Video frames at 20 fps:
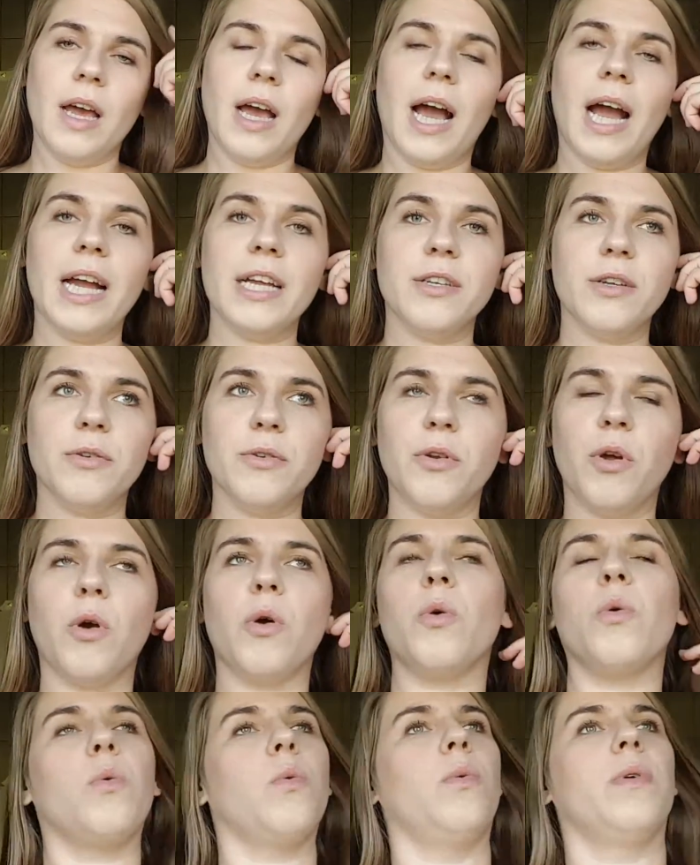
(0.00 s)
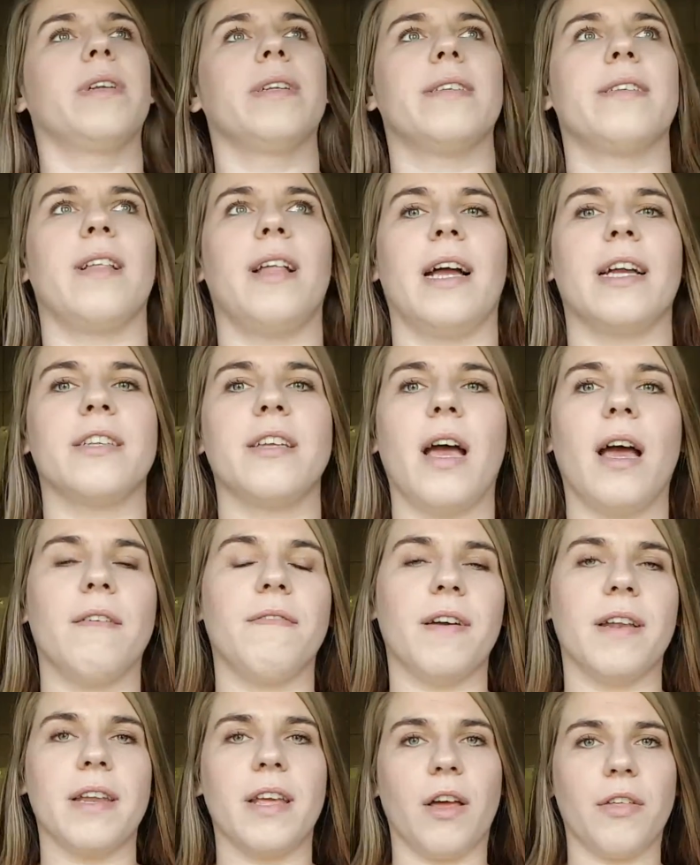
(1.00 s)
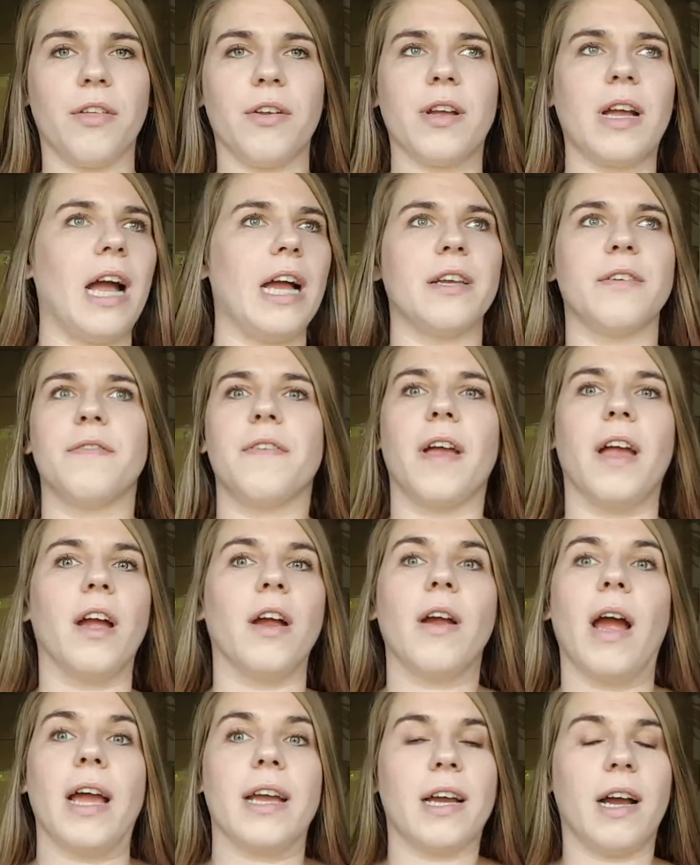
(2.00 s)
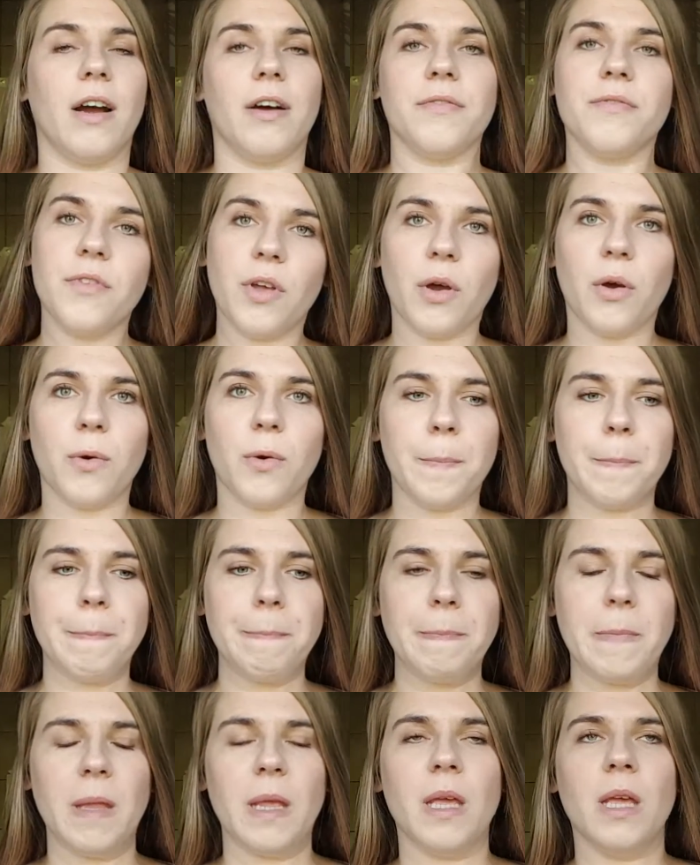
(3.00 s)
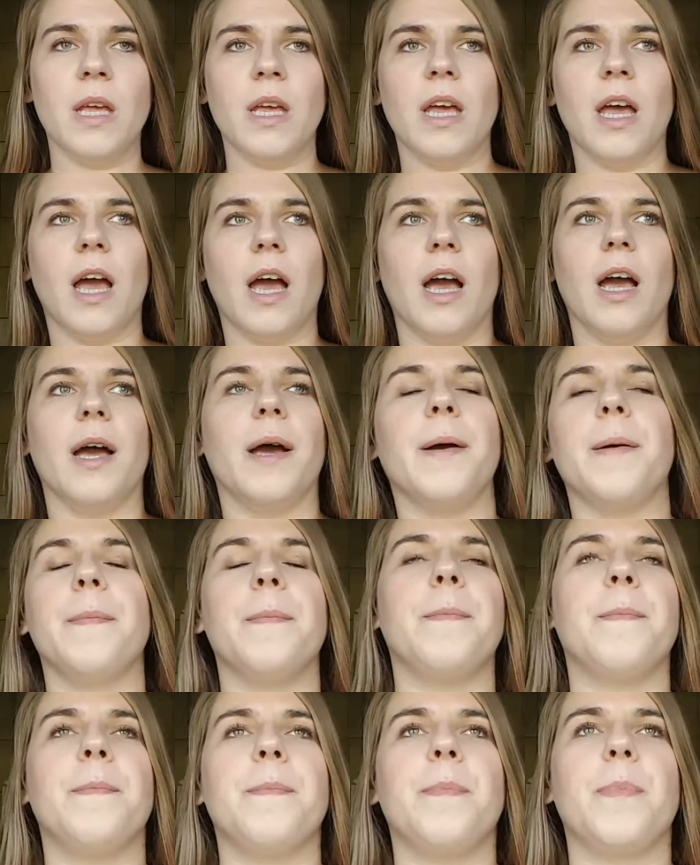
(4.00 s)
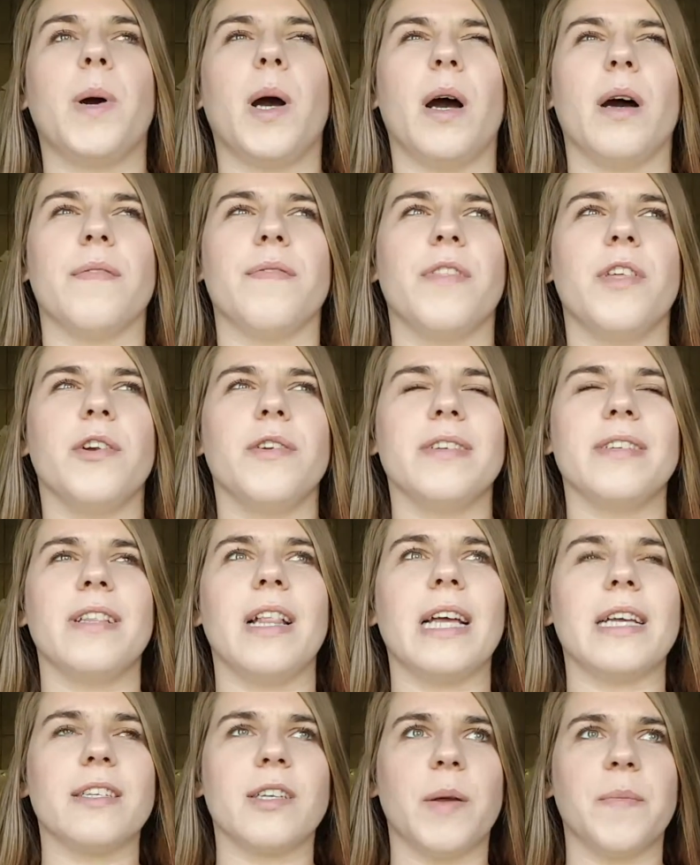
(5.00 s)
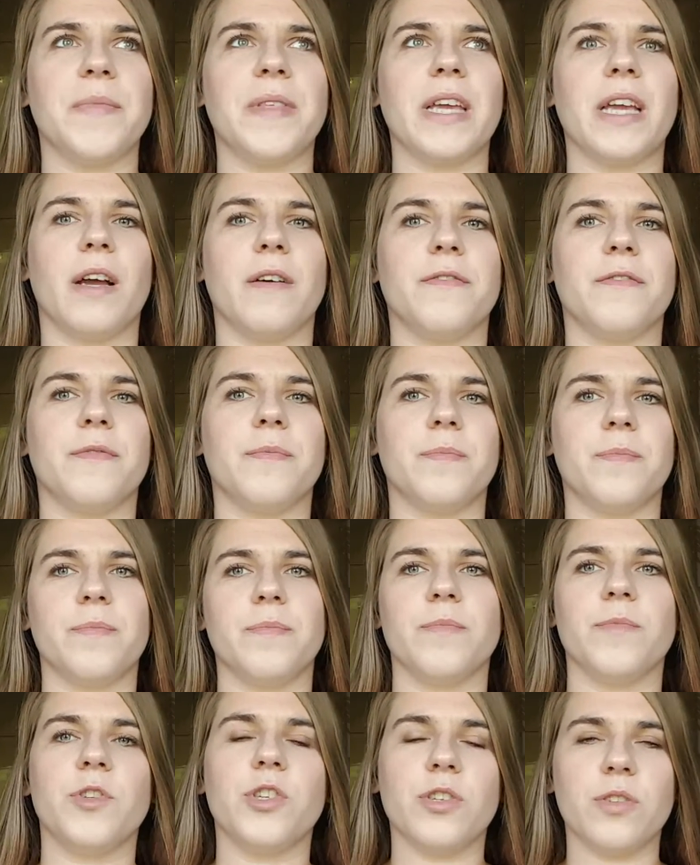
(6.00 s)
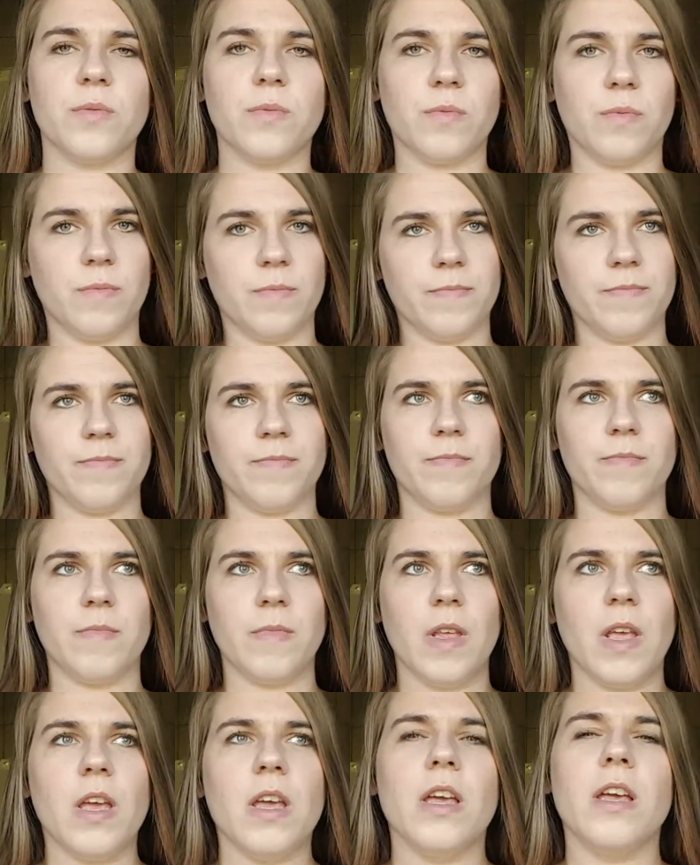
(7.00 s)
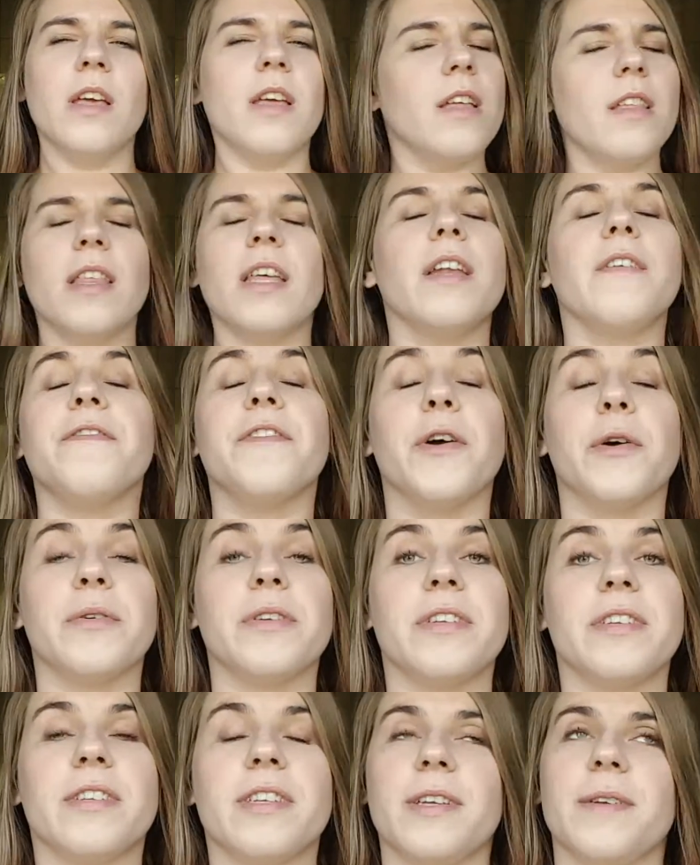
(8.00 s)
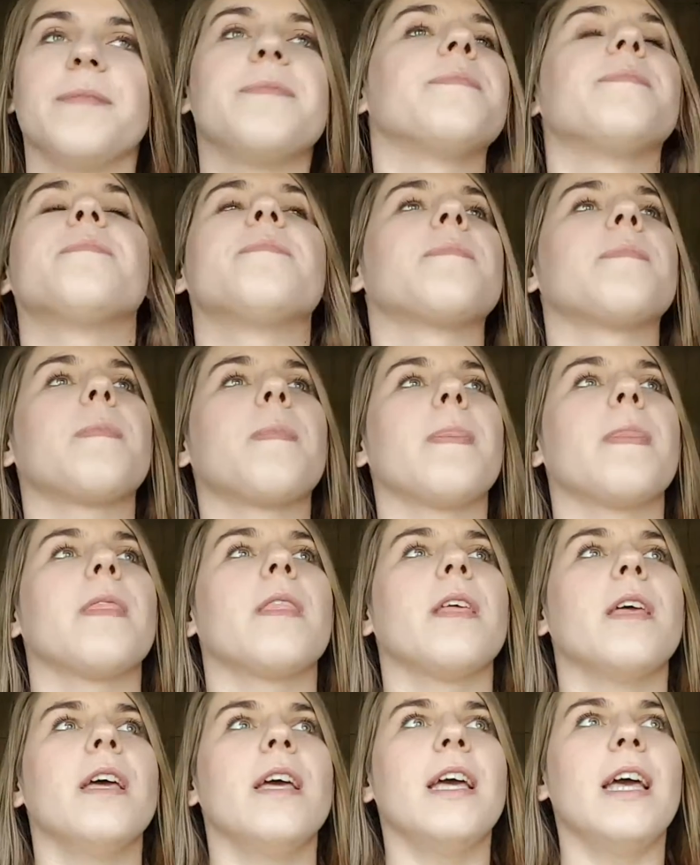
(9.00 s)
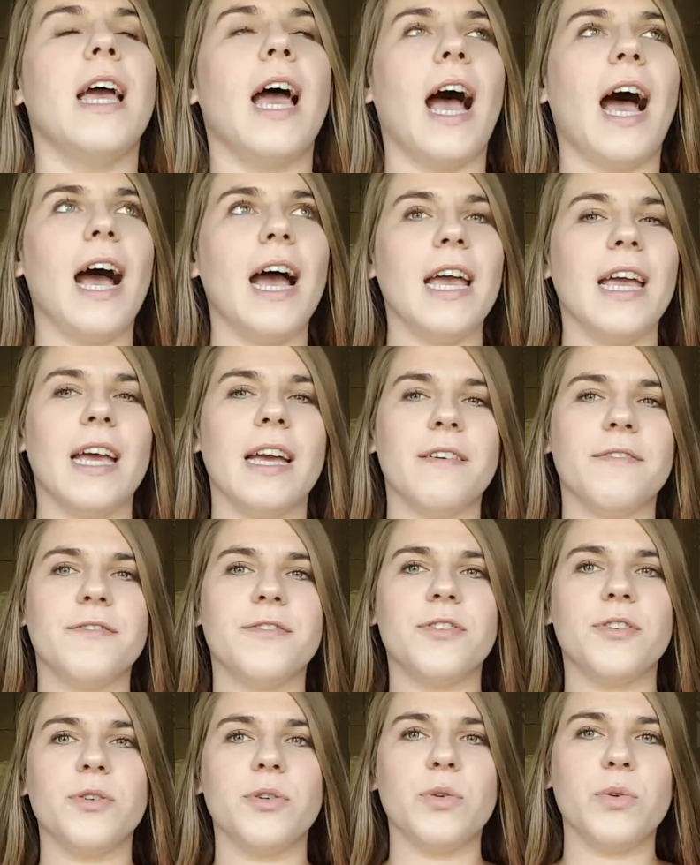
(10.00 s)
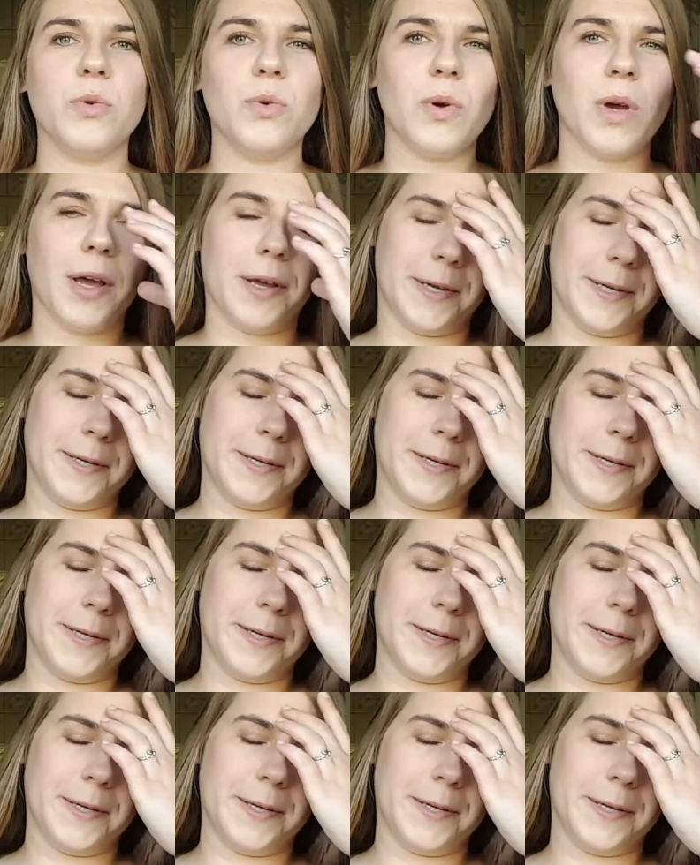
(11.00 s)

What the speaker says: I don't know what it's like to have any other kind of hair. I can't know. But there's like something just that I've noticed. I have two